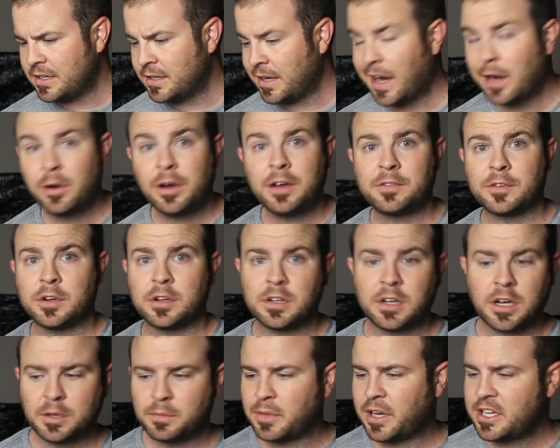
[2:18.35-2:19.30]
However,
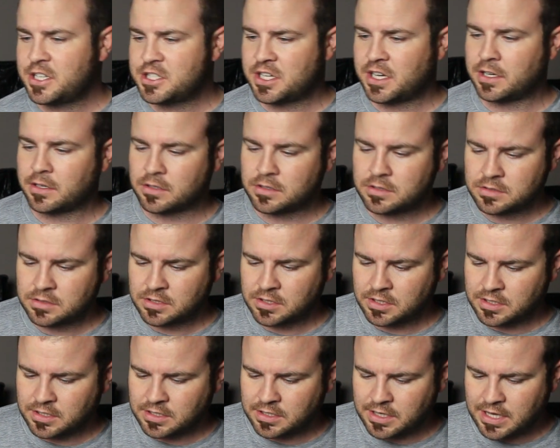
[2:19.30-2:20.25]
on my channel,
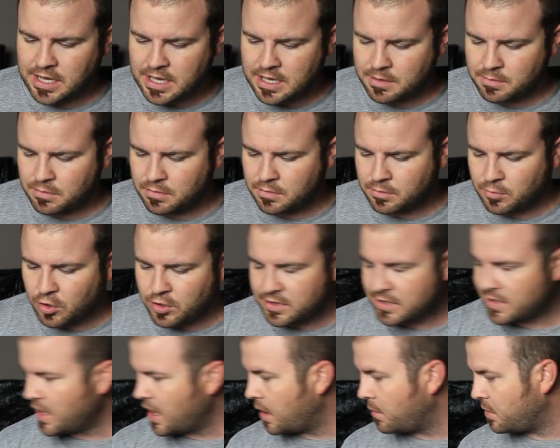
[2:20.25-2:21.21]
I am more
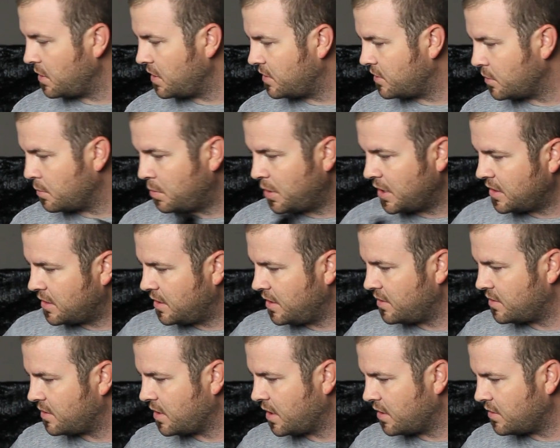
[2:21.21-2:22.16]
than happy to pit
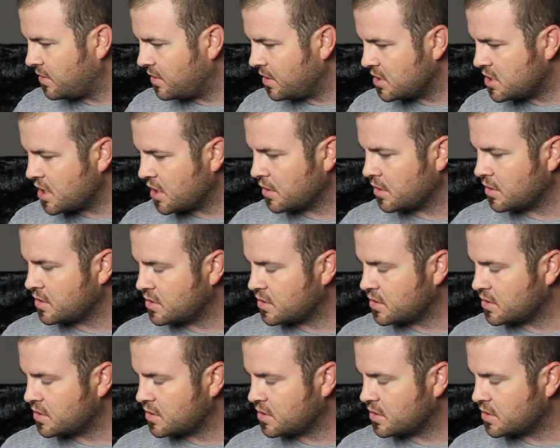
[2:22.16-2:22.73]
these against each other.